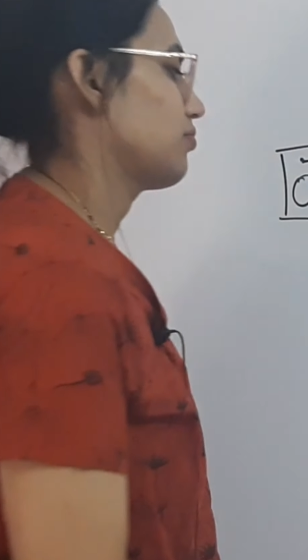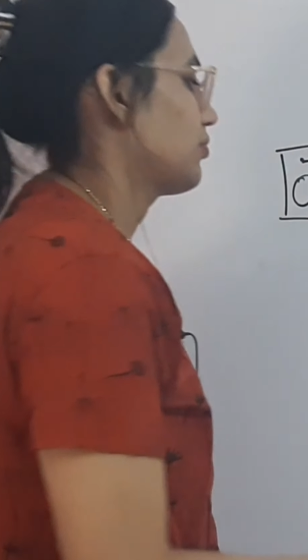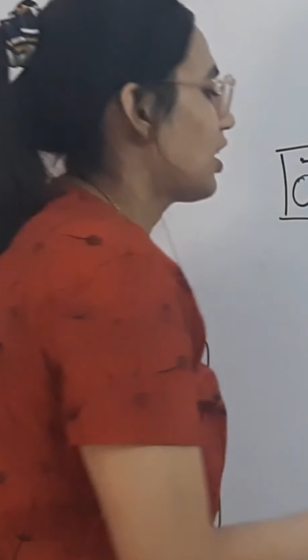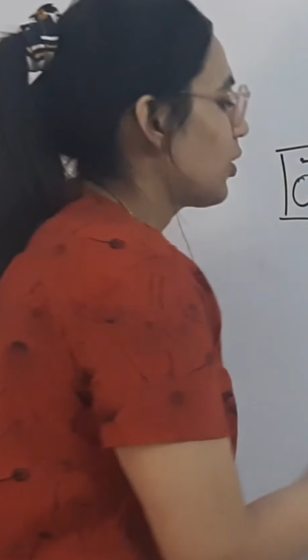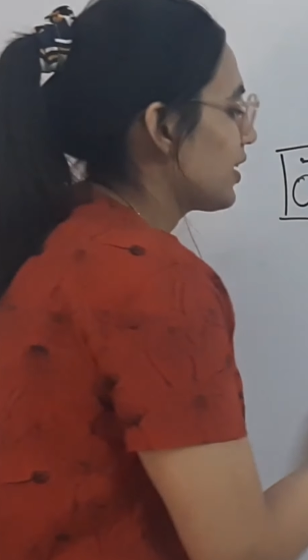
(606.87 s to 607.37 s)

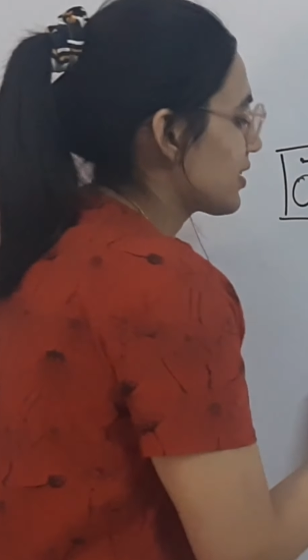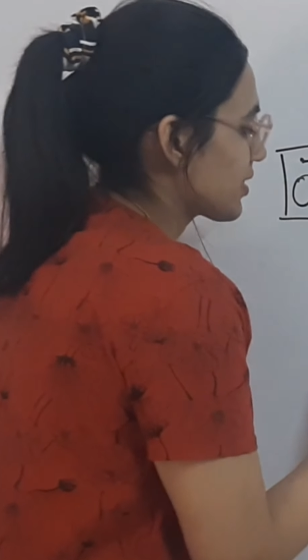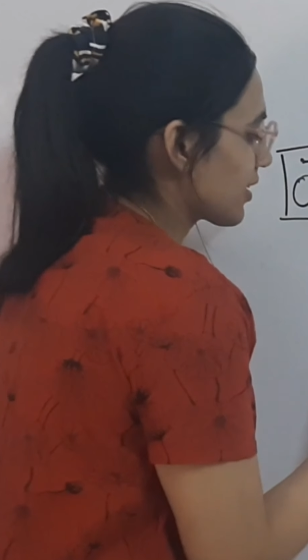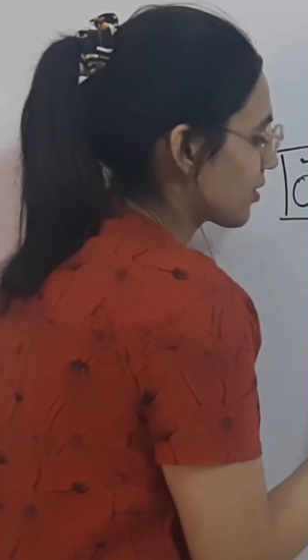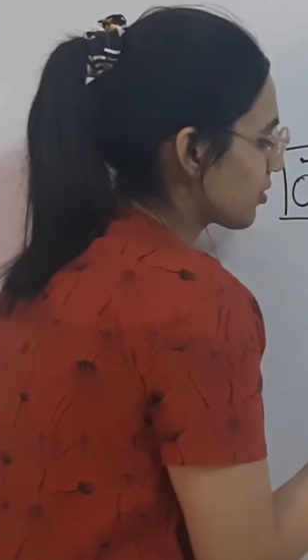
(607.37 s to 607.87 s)
now let's
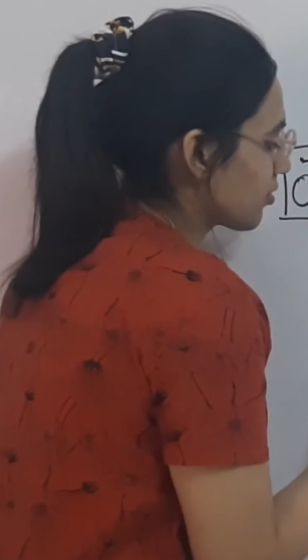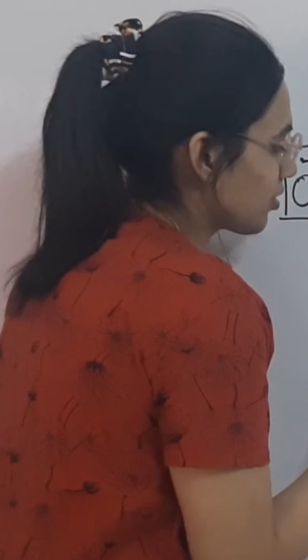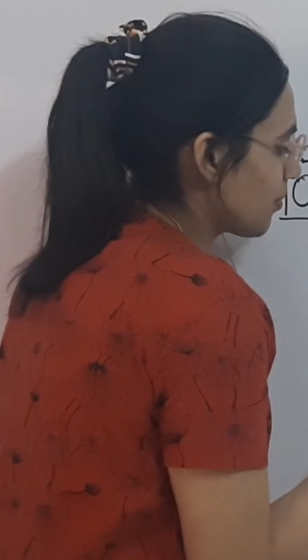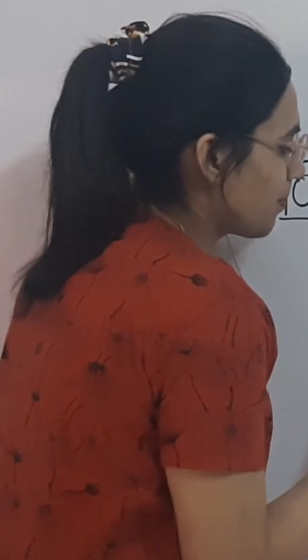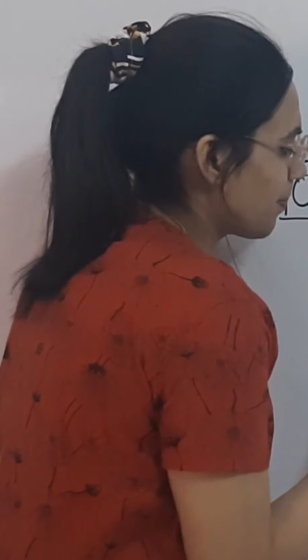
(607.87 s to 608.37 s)
take
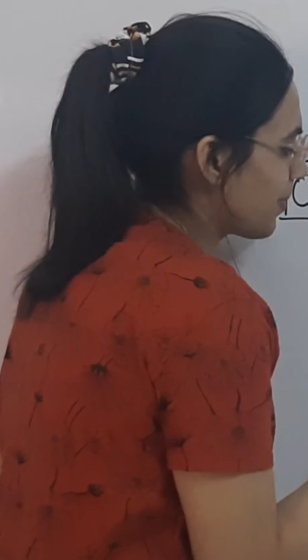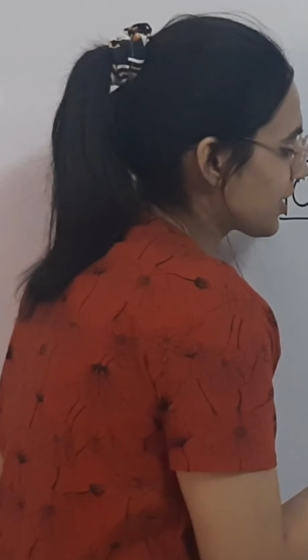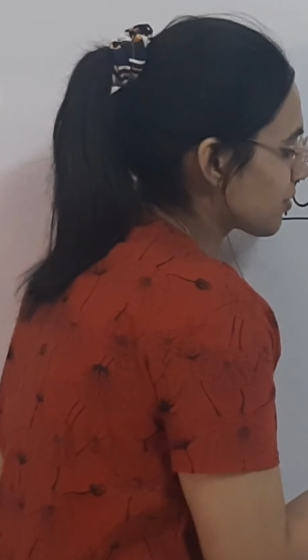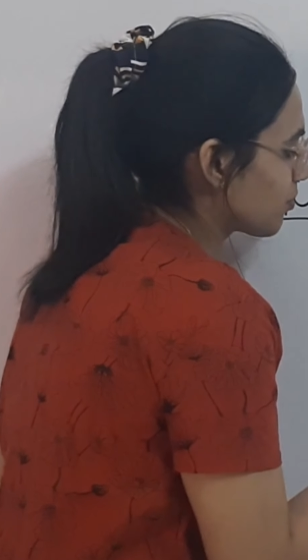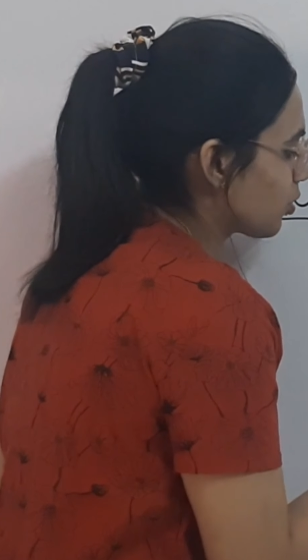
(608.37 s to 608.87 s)
a
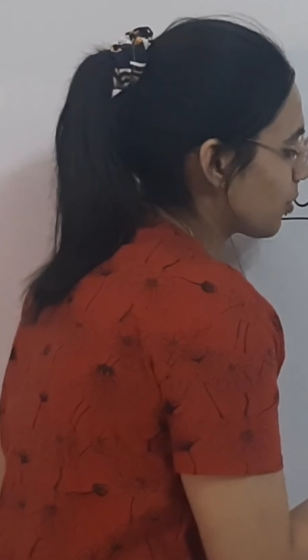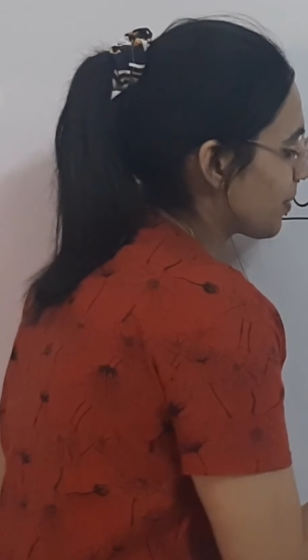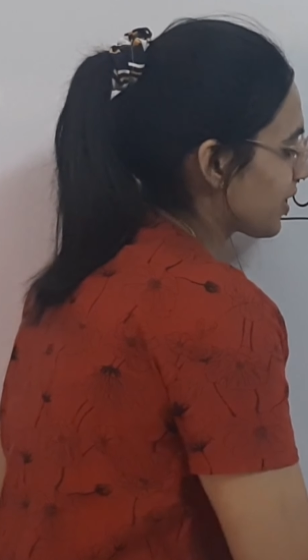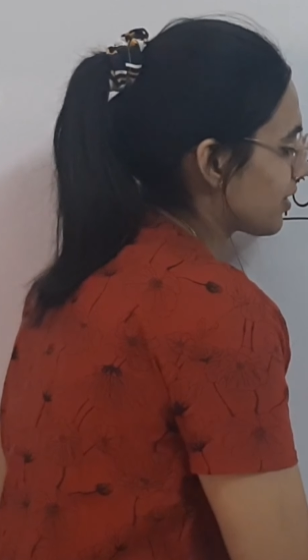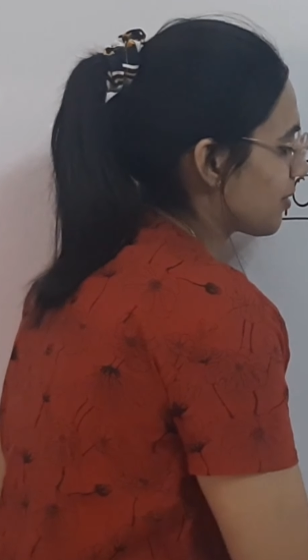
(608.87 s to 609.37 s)
bit more
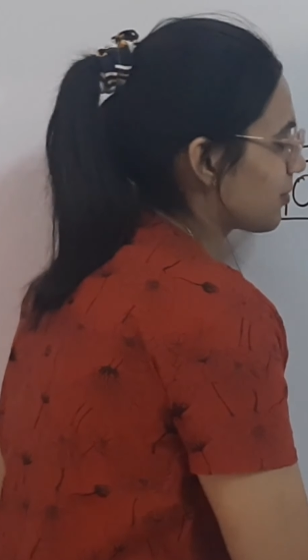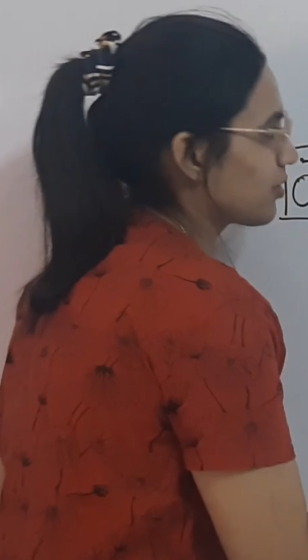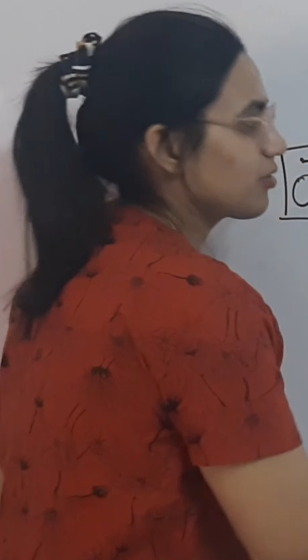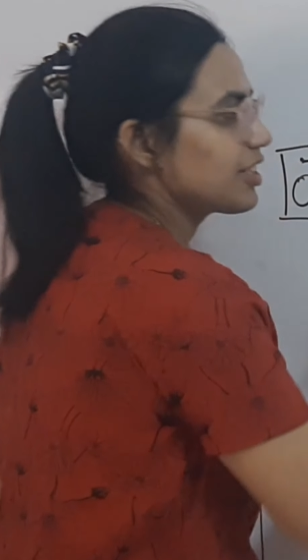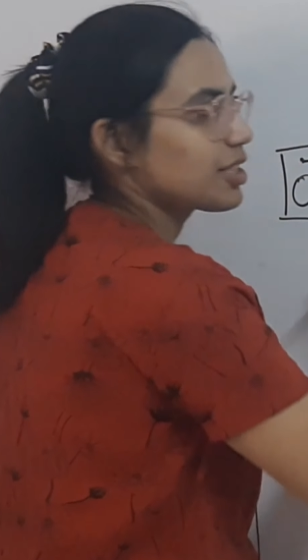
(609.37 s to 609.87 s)
big
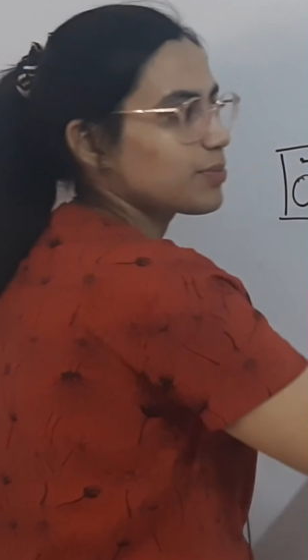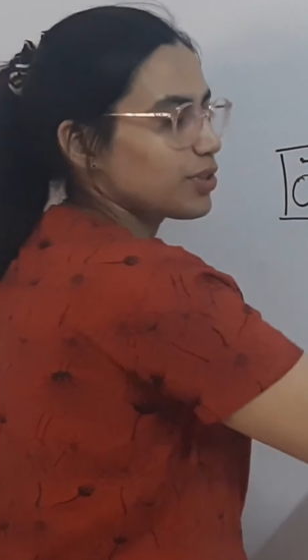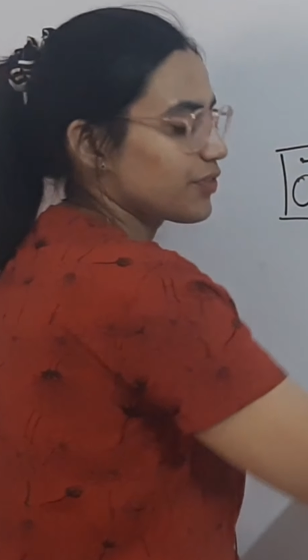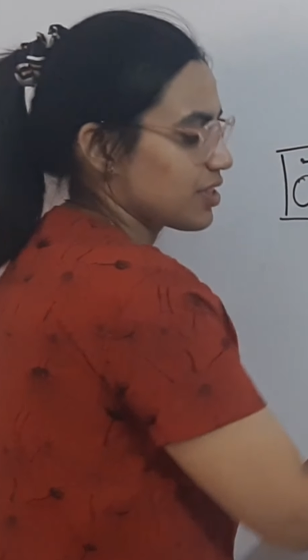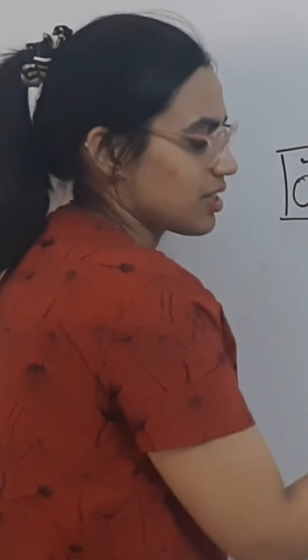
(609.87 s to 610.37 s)
number in terms
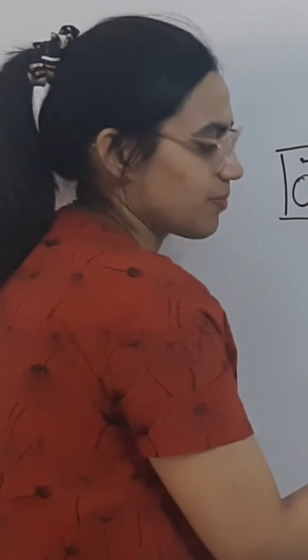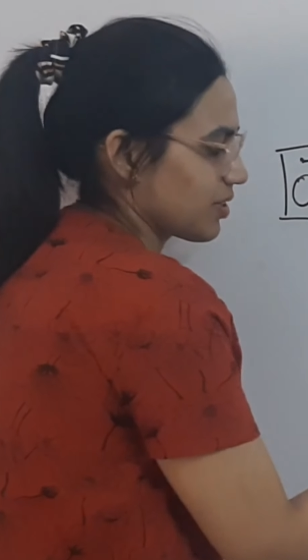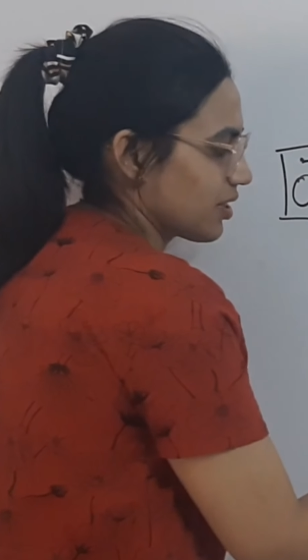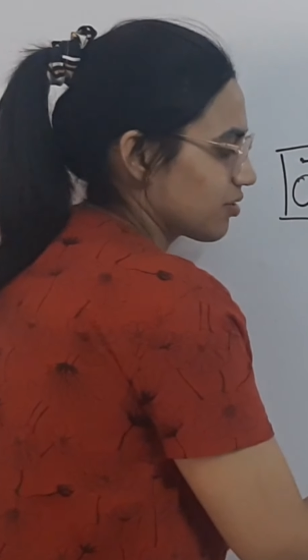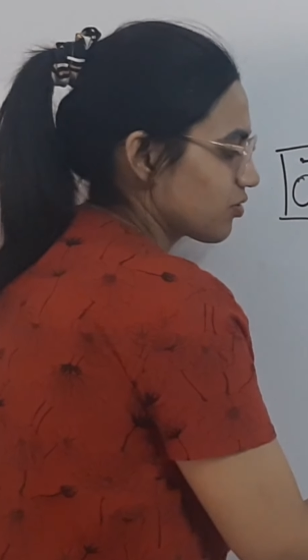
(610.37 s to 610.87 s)
of this number
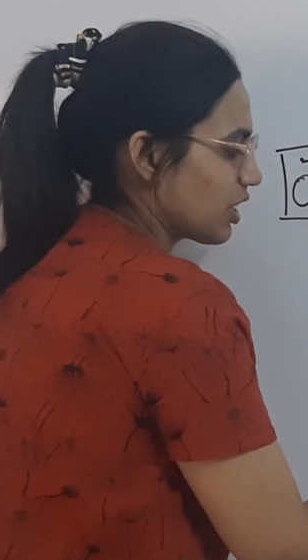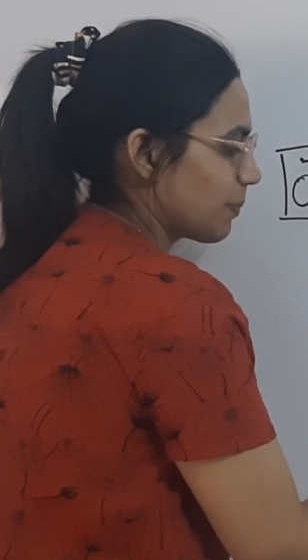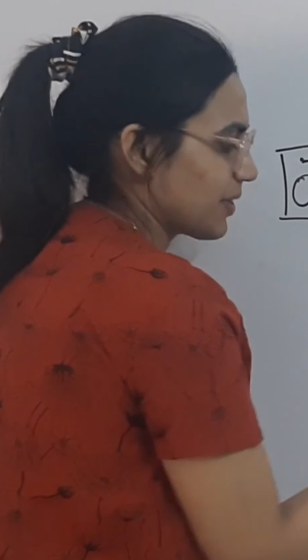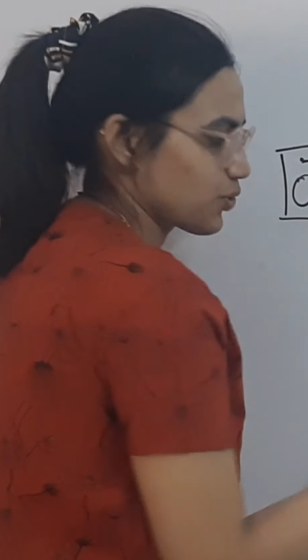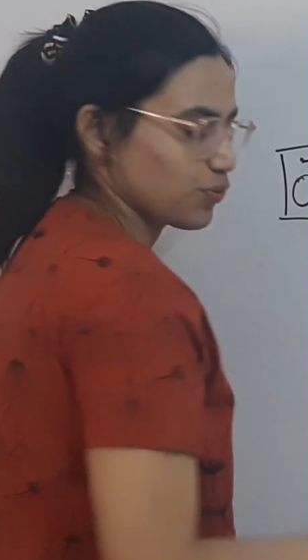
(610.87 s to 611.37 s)
line. 3
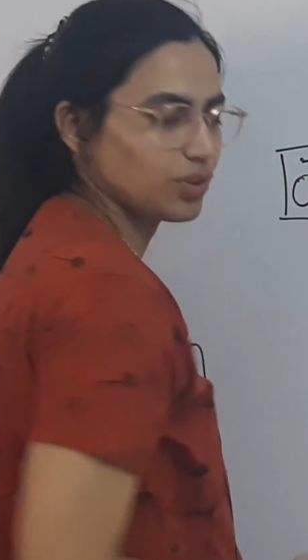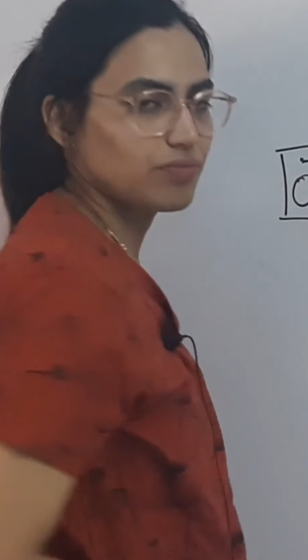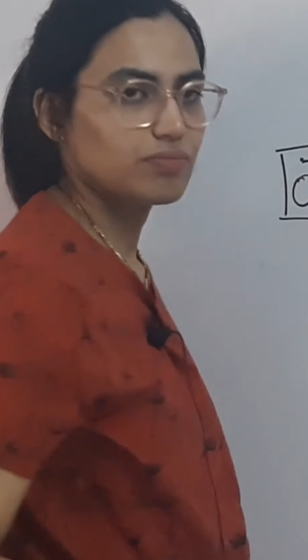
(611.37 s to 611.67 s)
plus 4.